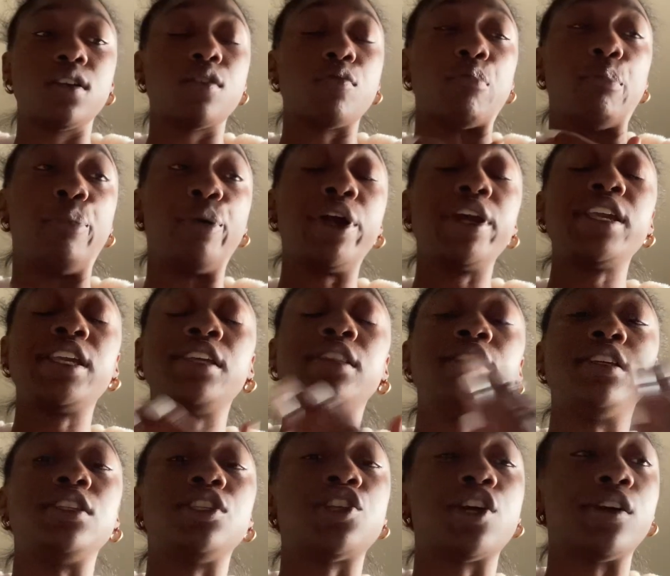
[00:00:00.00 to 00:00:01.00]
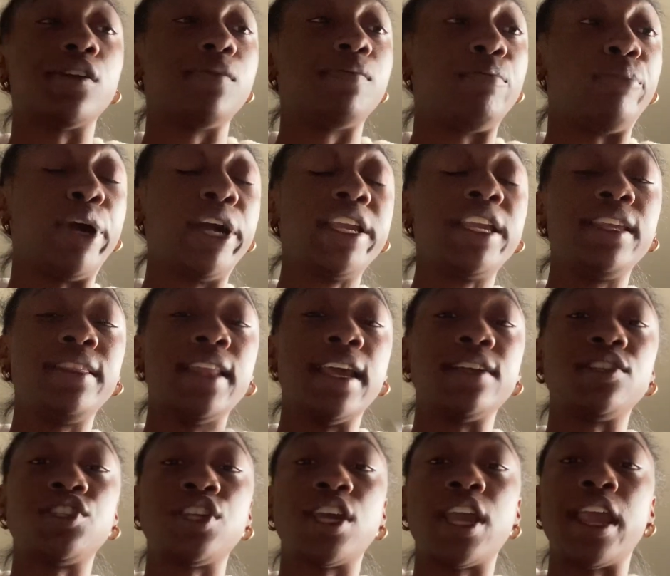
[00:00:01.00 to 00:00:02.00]
Breaking that
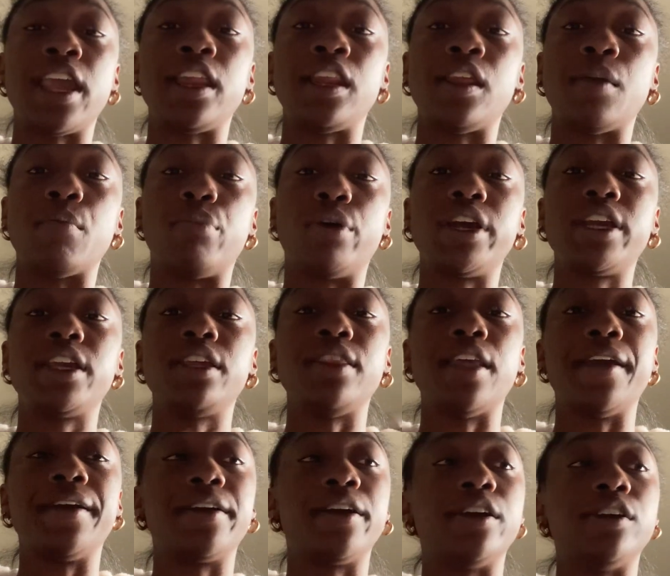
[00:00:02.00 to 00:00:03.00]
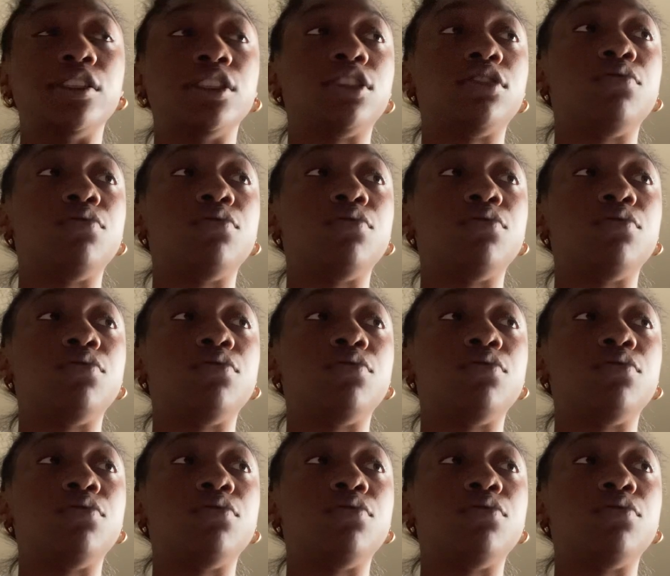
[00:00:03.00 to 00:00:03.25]
chain and breaking that curse